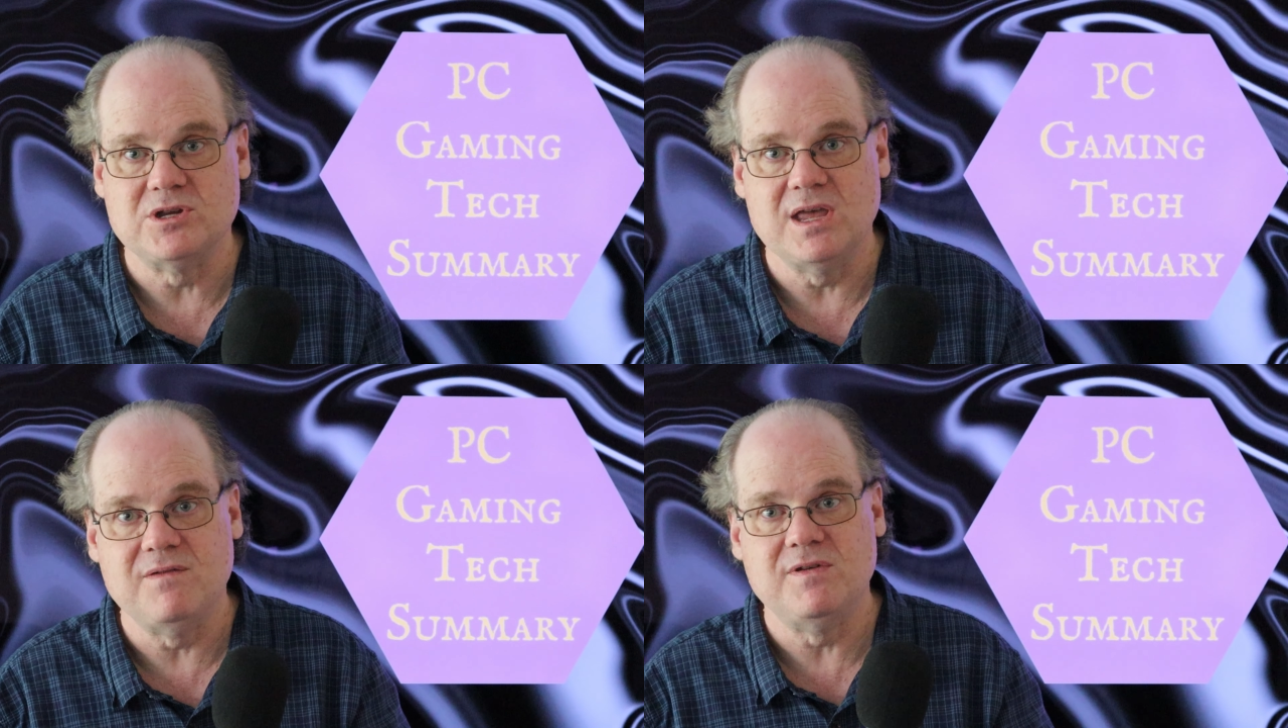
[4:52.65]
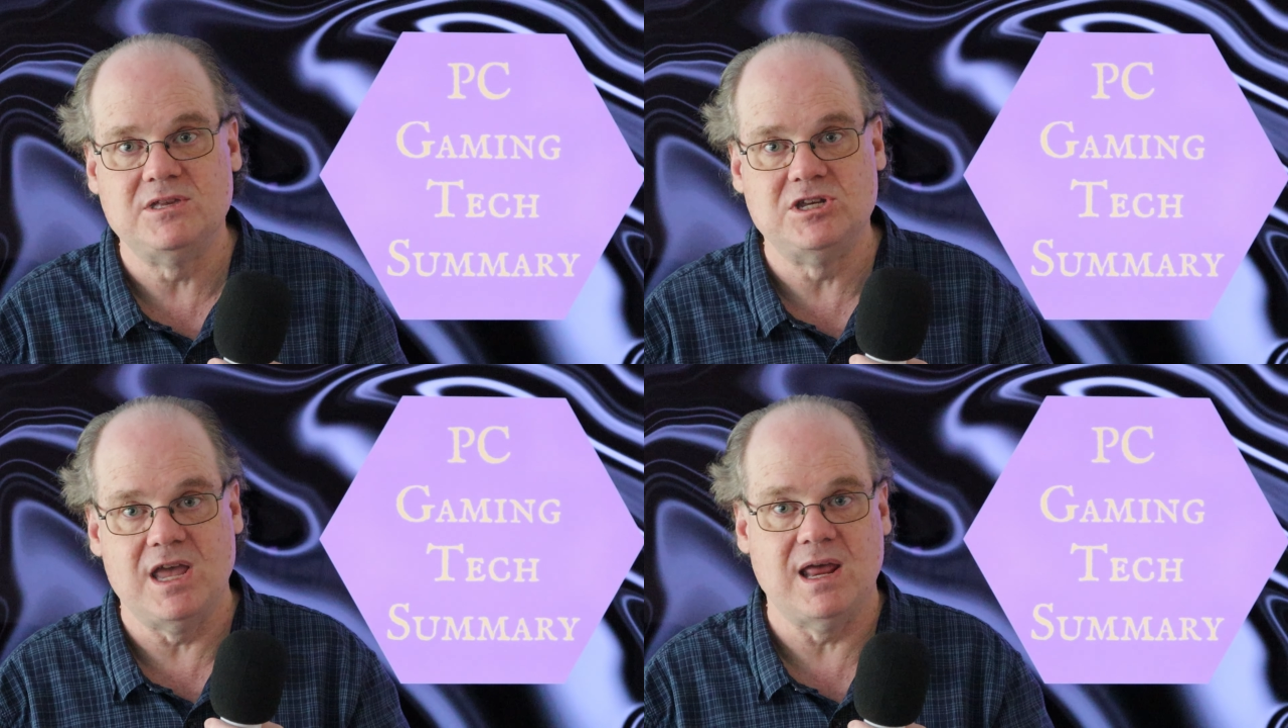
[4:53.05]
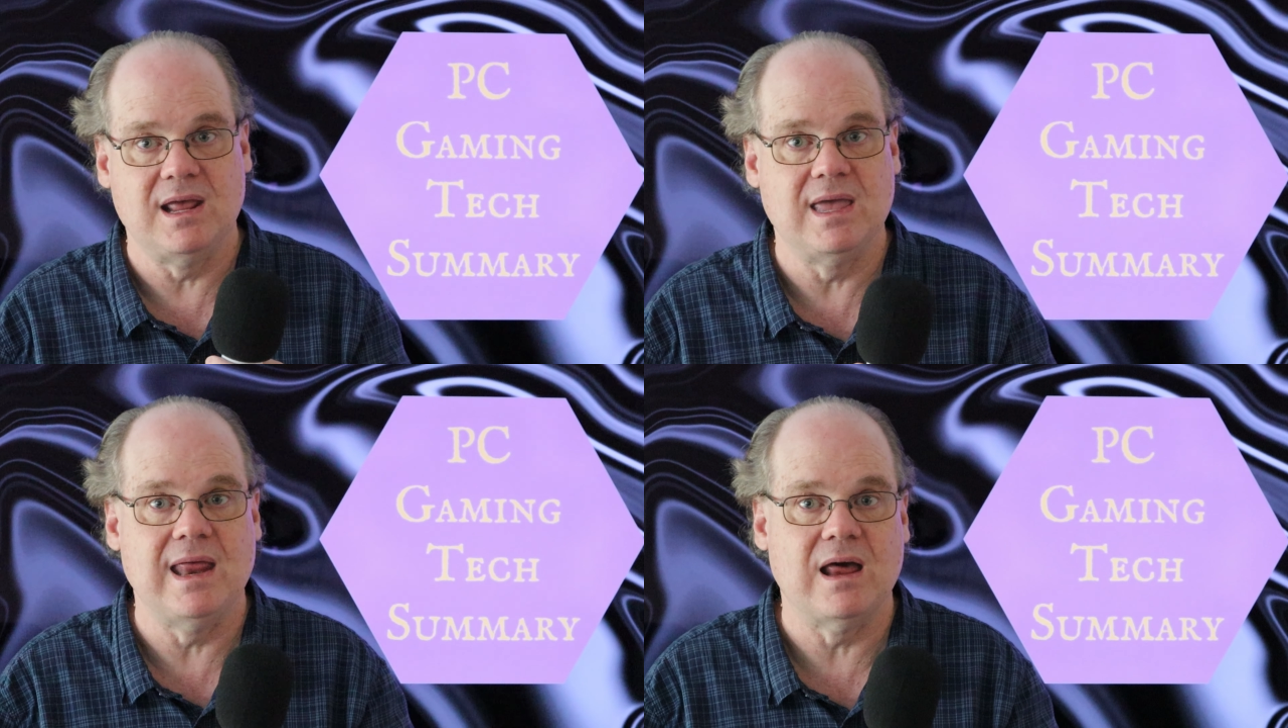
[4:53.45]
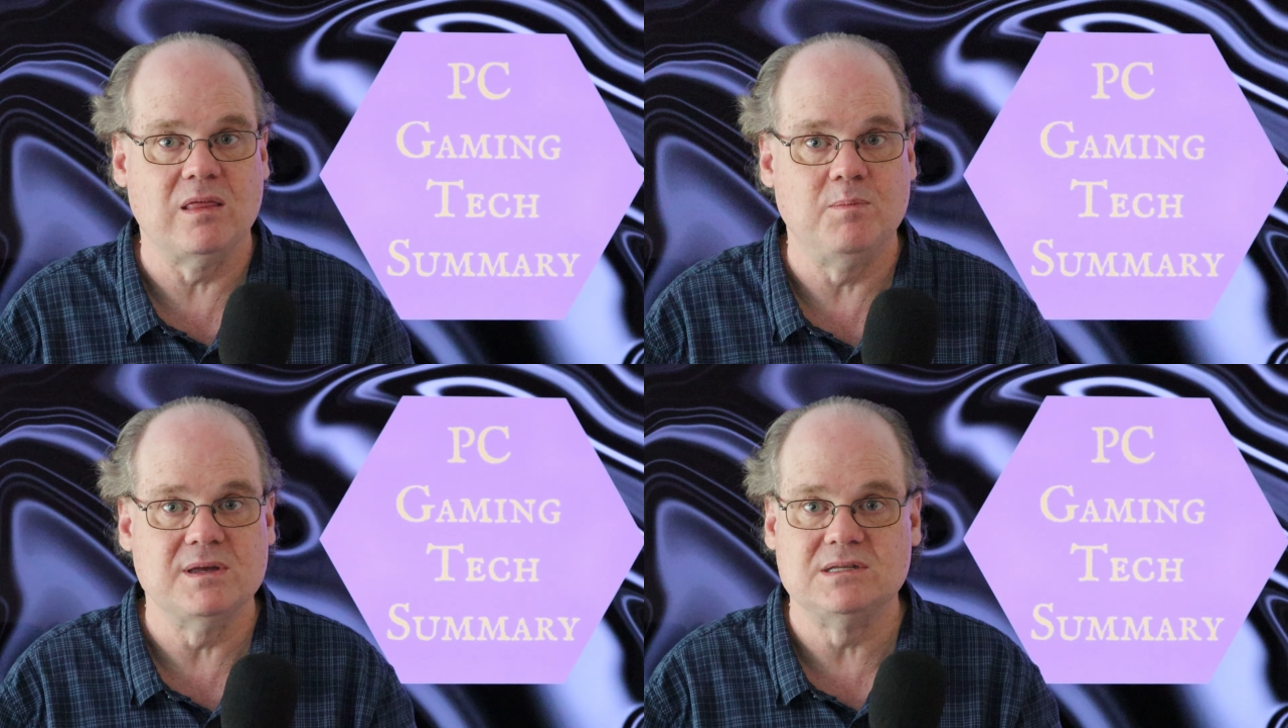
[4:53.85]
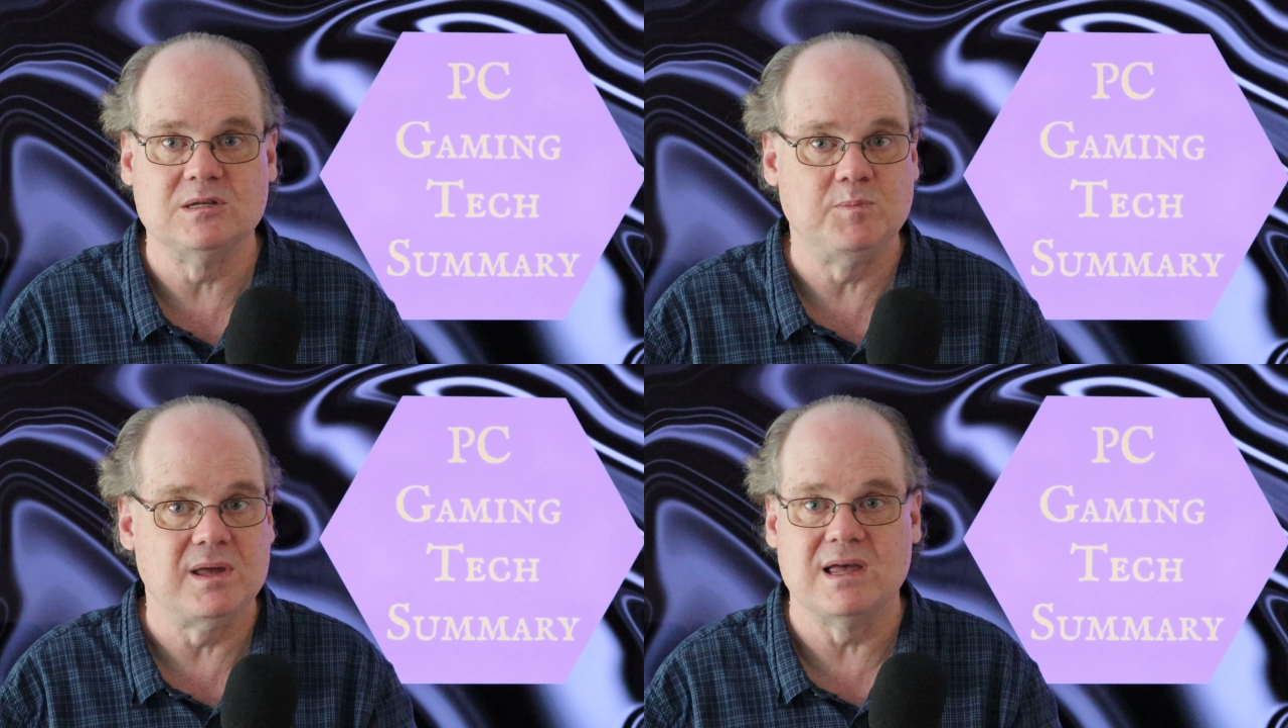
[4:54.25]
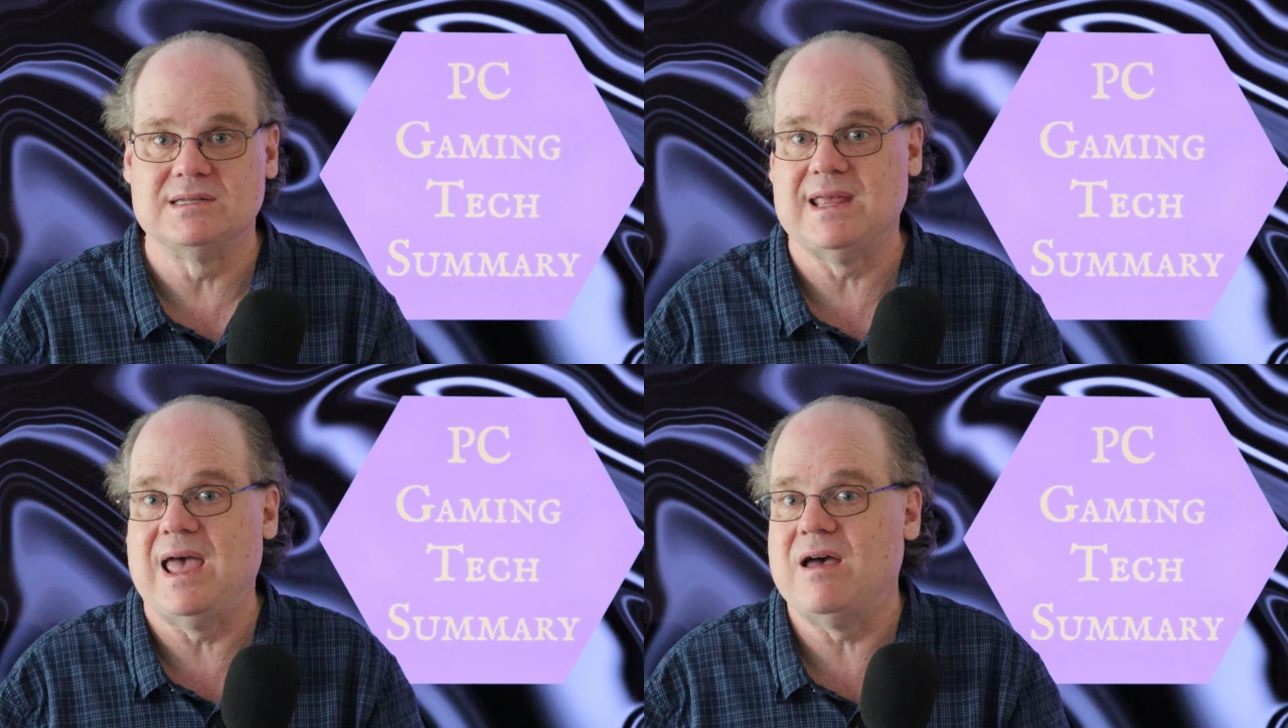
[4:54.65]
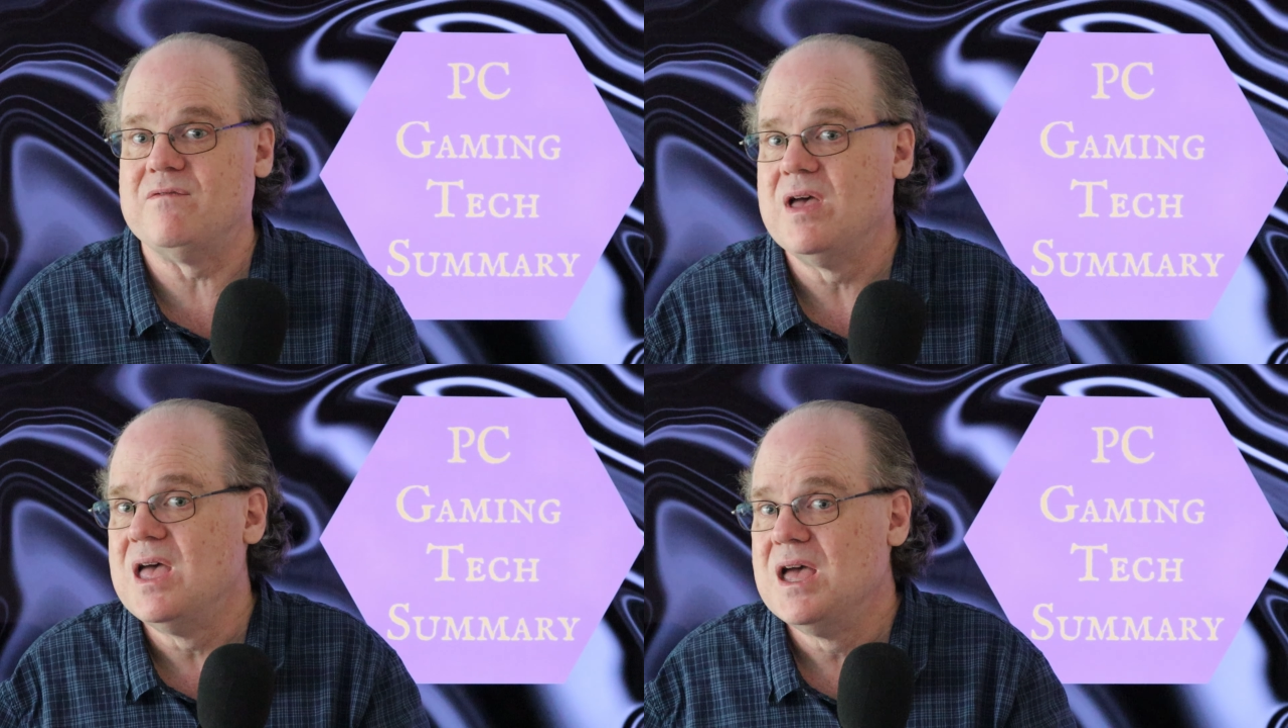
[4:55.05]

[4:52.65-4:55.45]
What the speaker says: EVGA to get out of the business, because to have